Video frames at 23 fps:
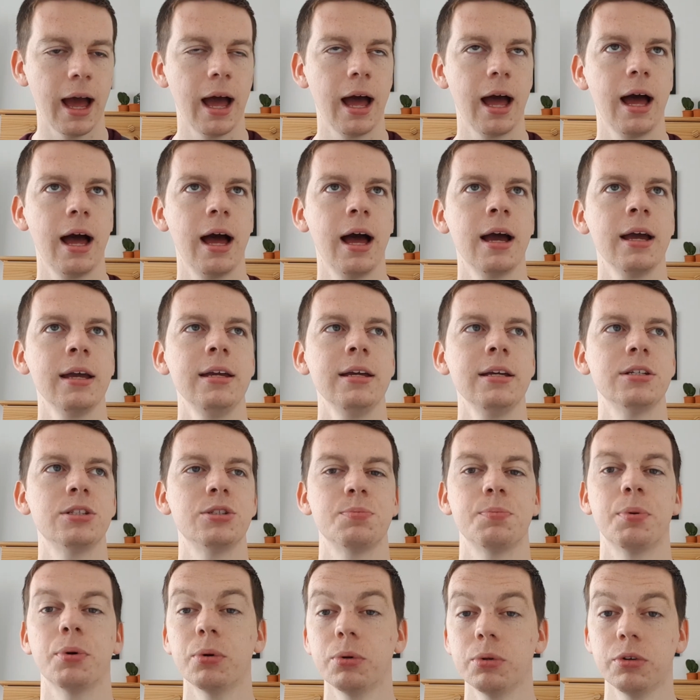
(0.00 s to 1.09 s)
highest
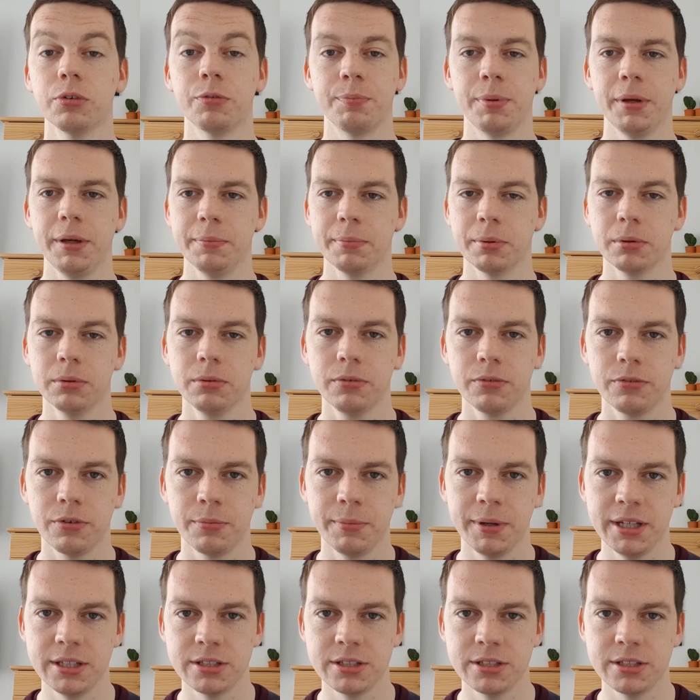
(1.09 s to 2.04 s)
pool of people for me